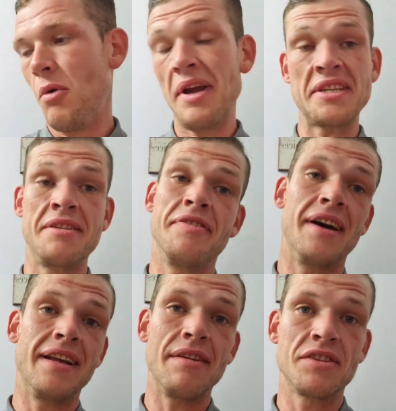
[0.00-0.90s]
we actually
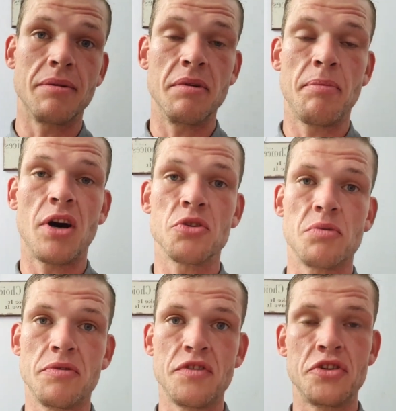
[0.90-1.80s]
found out some of the parts
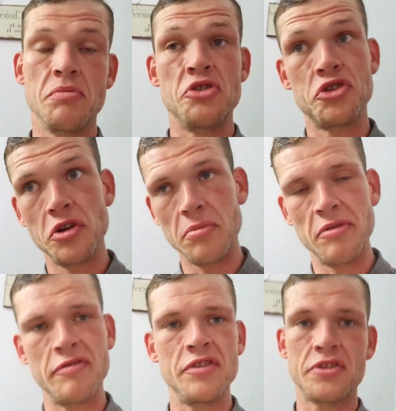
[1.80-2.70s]
we was fishing we shouldn't have
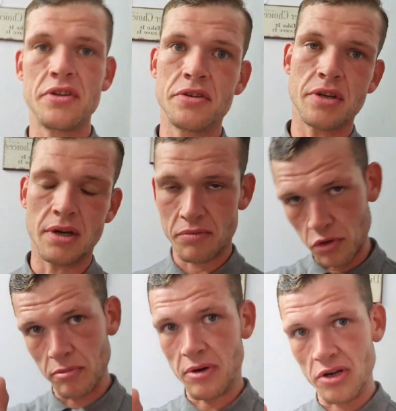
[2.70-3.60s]
been fishing, so I
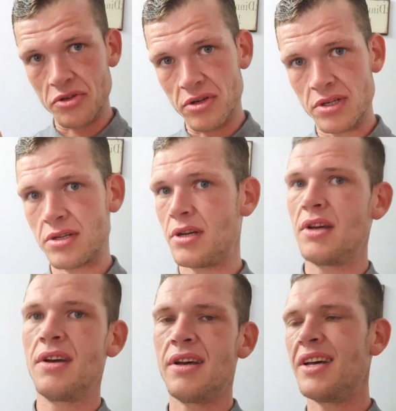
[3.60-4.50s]
do apologise.
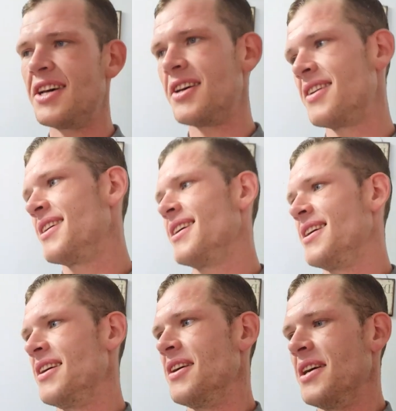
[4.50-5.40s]
Uh,
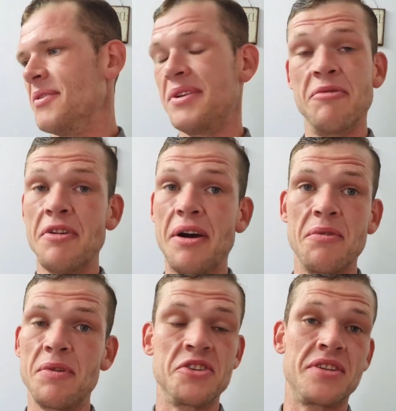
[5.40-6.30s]
we didn't know,
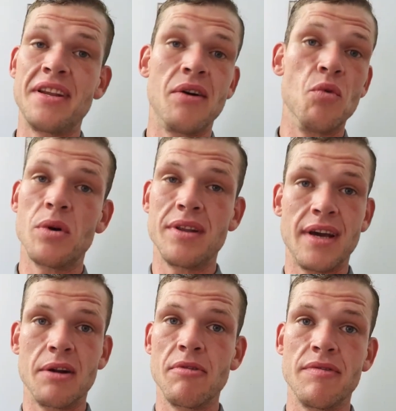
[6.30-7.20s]
we just ended up walking
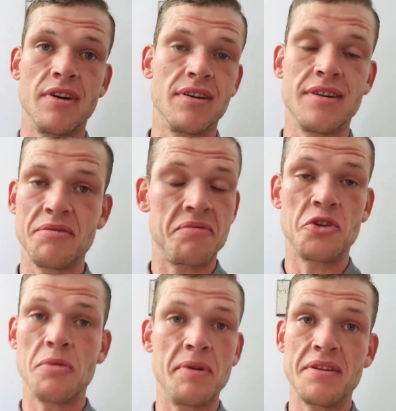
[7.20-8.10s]
down the river, I
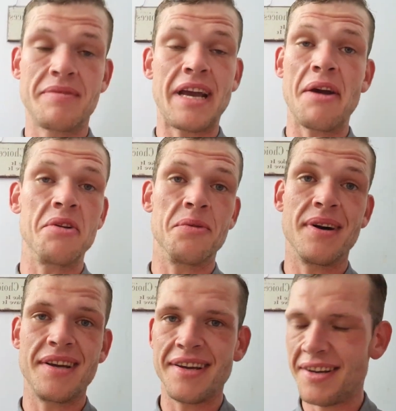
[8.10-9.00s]
got a bit carried
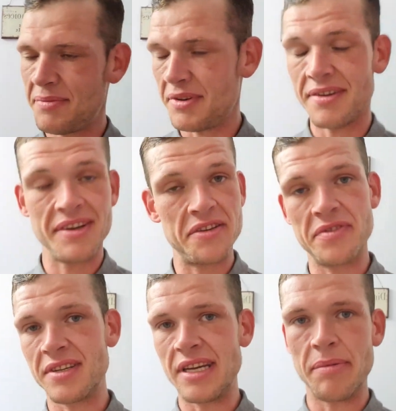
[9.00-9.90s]
away, but these
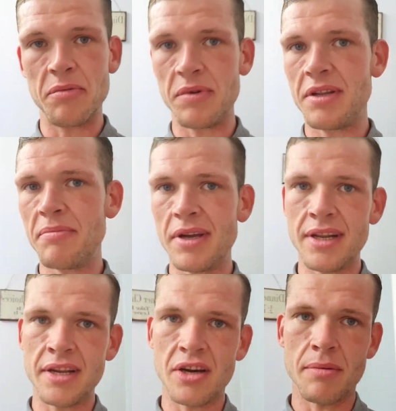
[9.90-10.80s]
things happen, we didn't mean
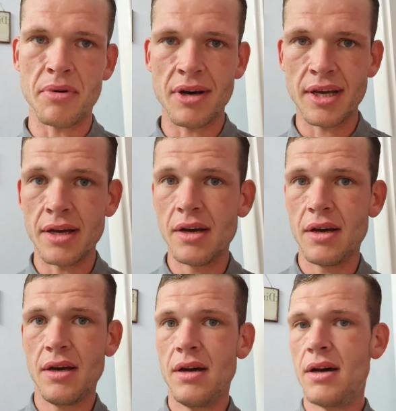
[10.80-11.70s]
any harm by it.
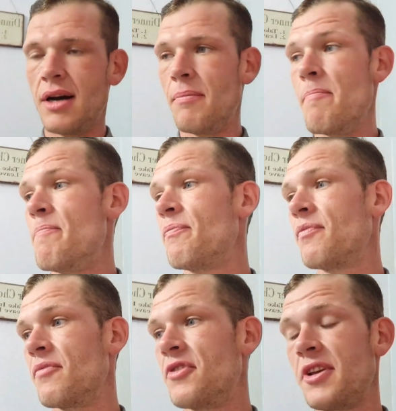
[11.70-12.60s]
Um,
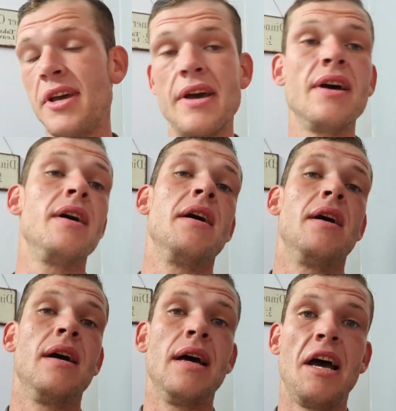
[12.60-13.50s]
So yeah,
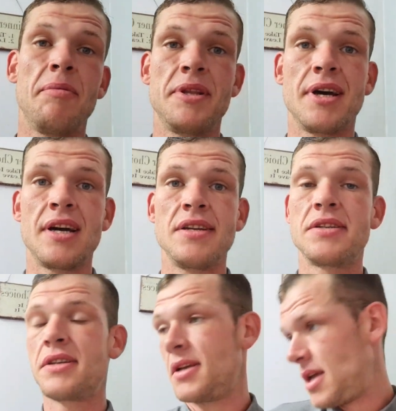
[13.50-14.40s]
happy
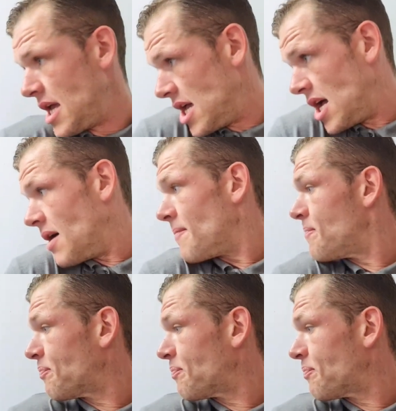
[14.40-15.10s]
days, uh,